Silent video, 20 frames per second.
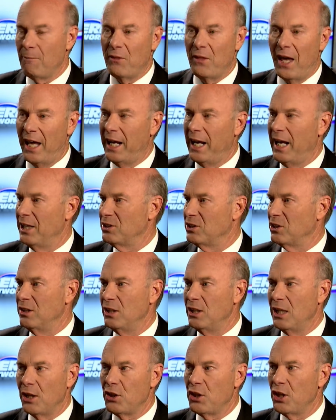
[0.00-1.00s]
That has
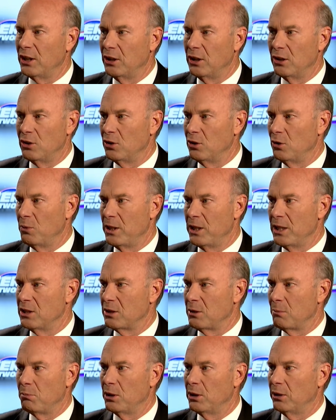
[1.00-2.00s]
nothing to do with
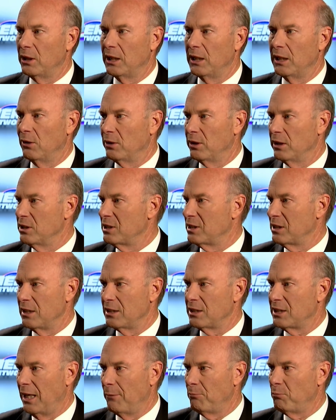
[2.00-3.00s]
his ability or his
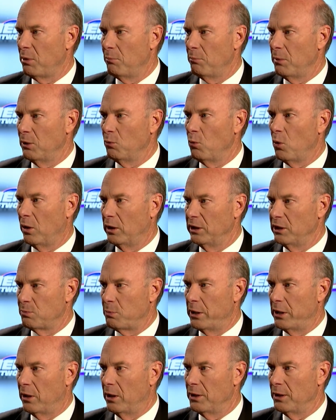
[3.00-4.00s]
temperament while he's
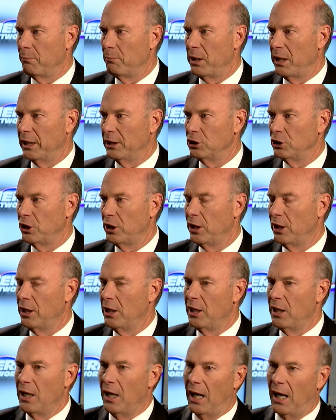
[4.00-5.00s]
been on the bench.
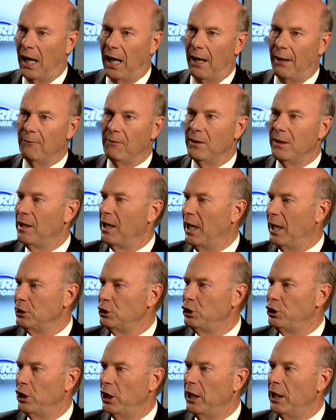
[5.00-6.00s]
Um, a
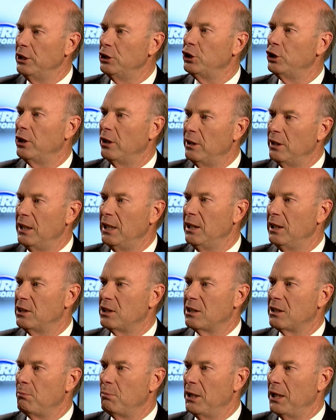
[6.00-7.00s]
judge needs
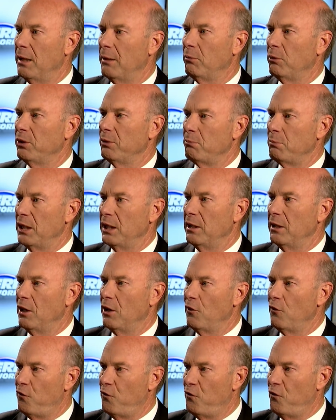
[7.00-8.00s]
to be able to be
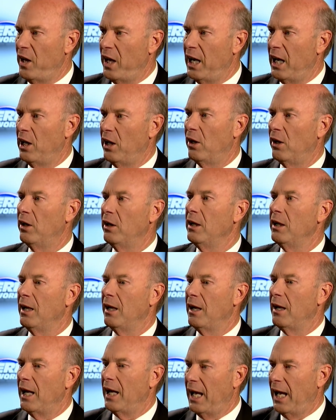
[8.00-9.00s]
fair
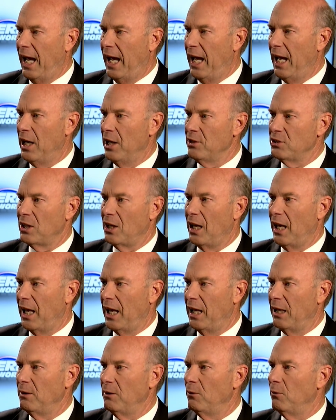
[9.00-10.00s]
as
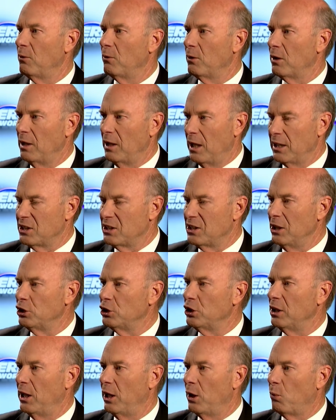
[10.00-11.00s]
a
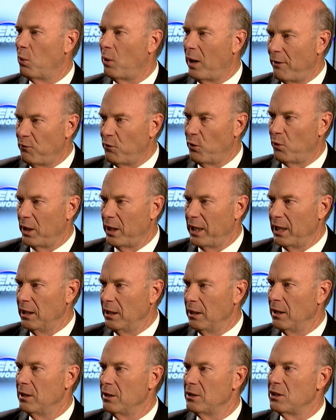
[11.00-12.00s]
essentially a referee
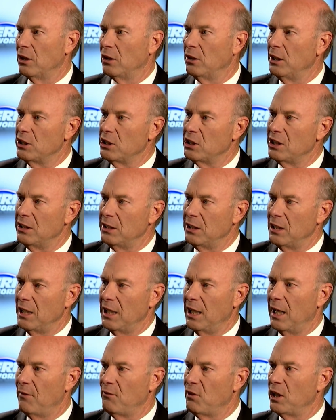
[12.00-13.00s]
to listen to
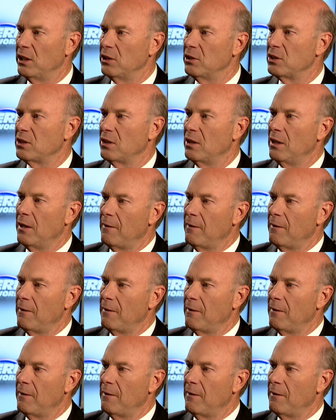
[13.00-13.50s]
the evidence,